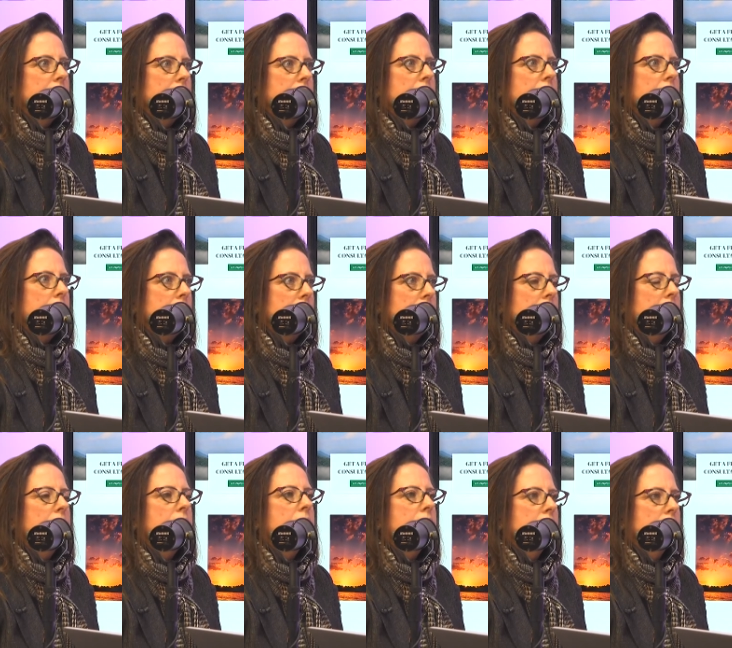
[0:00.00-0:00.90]
do
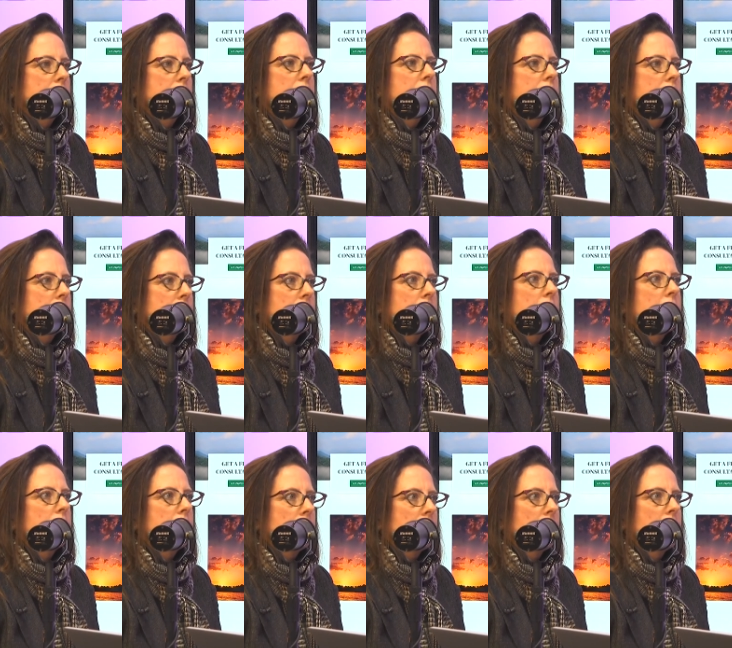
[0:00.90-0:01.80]
small companies
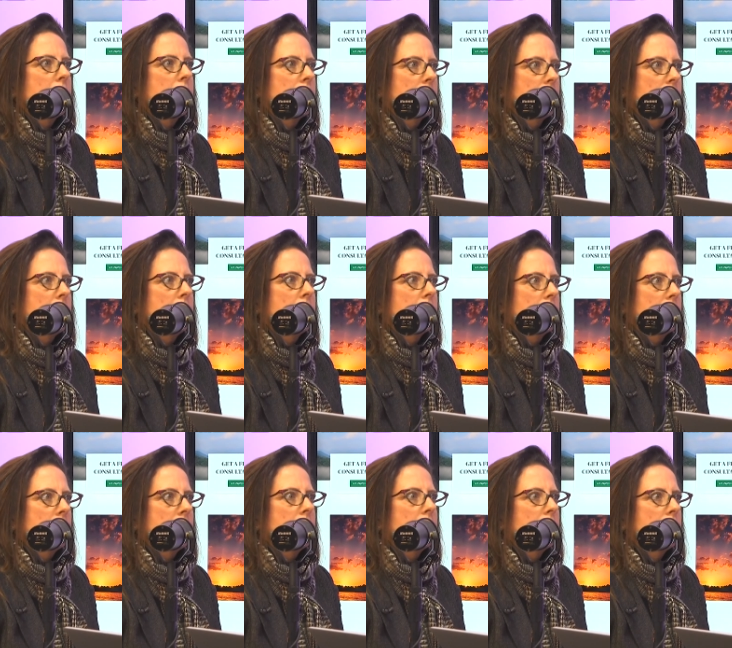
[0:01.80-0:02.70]

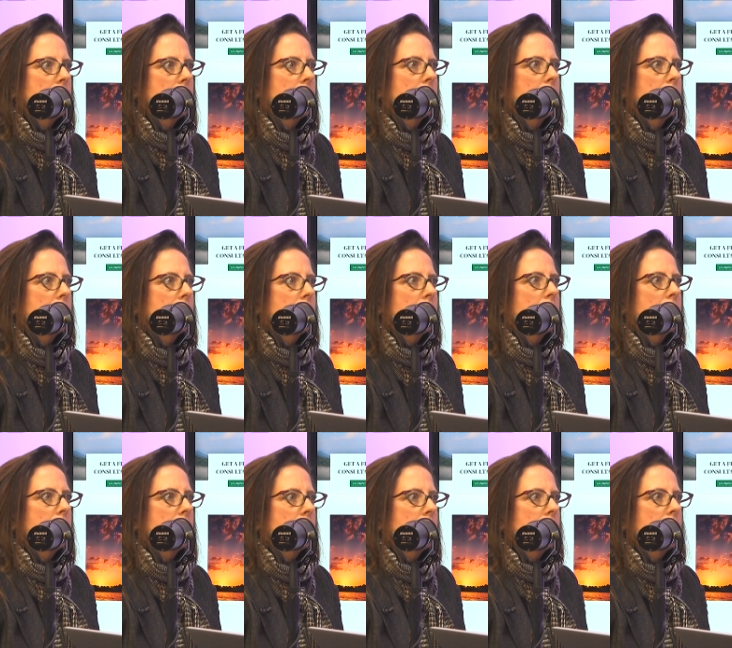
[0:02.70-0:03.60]
um,
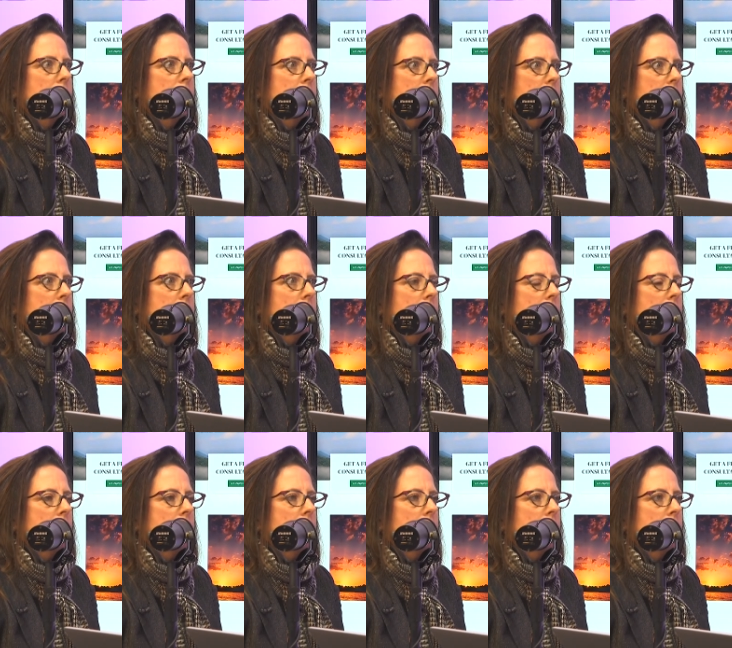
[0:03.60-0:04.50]
put
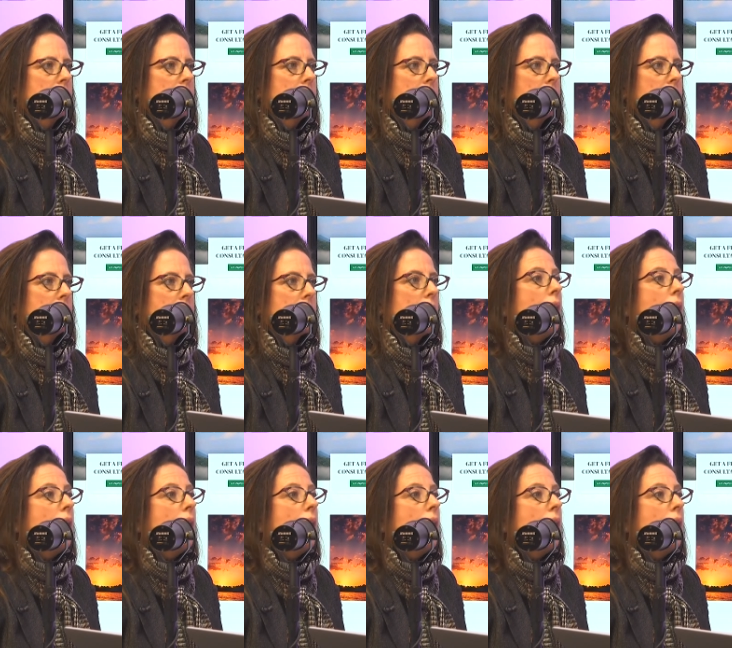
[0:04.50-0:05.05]
themselves in jeopardy.